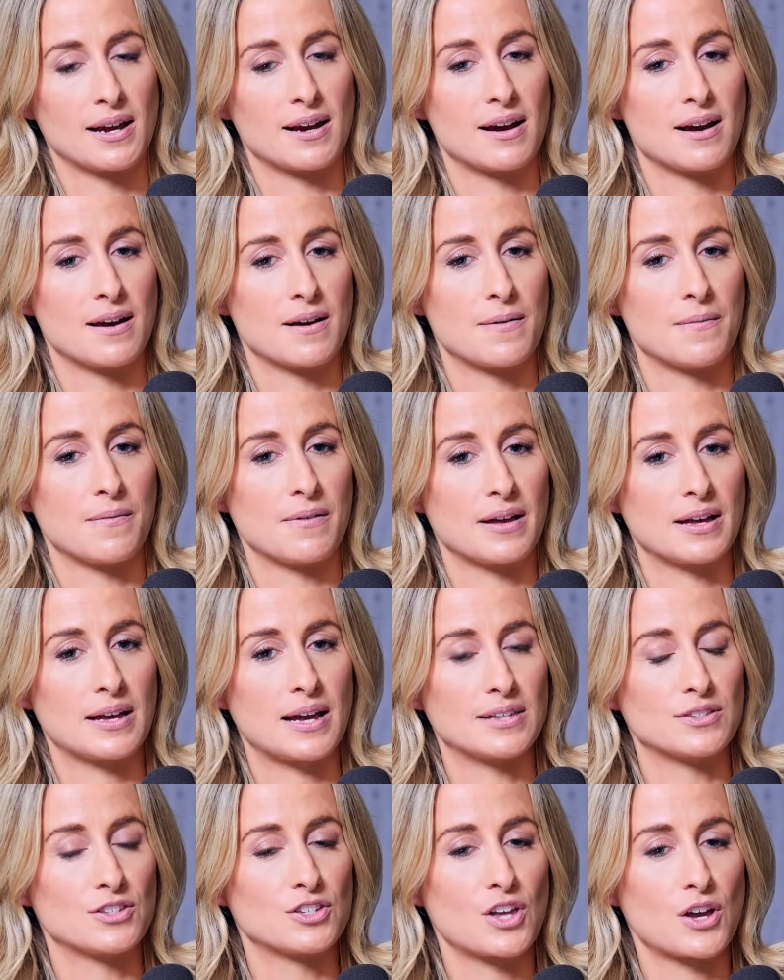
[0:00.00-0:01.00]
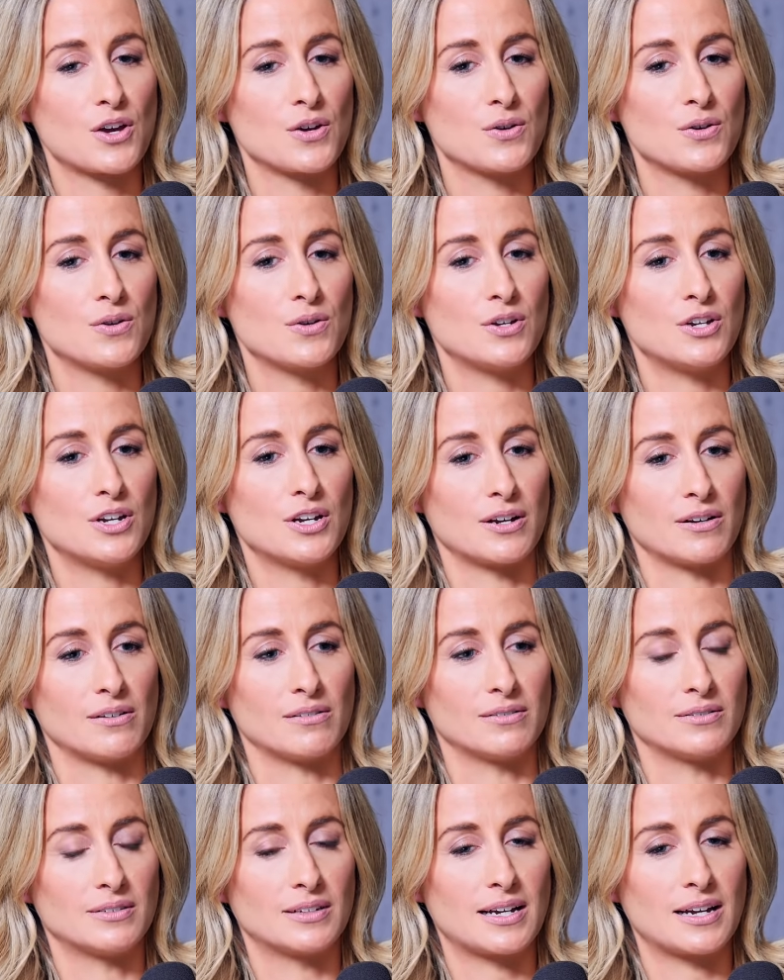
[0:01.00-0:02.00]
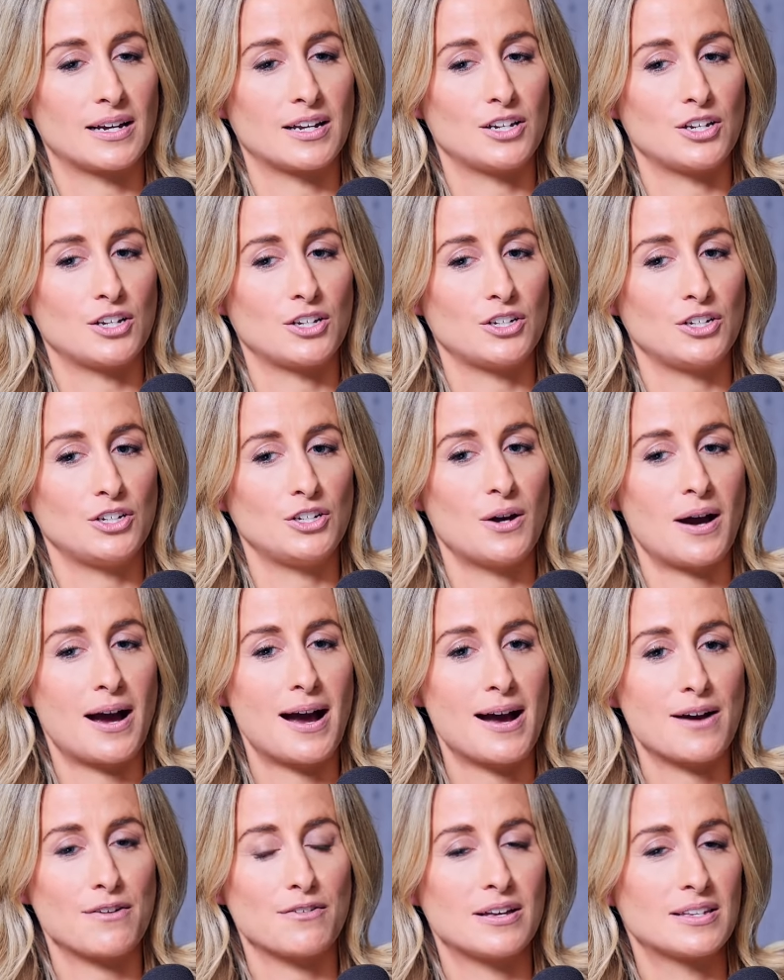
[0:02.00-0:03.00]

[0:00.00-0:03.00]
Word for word: Um, and so, you know, you have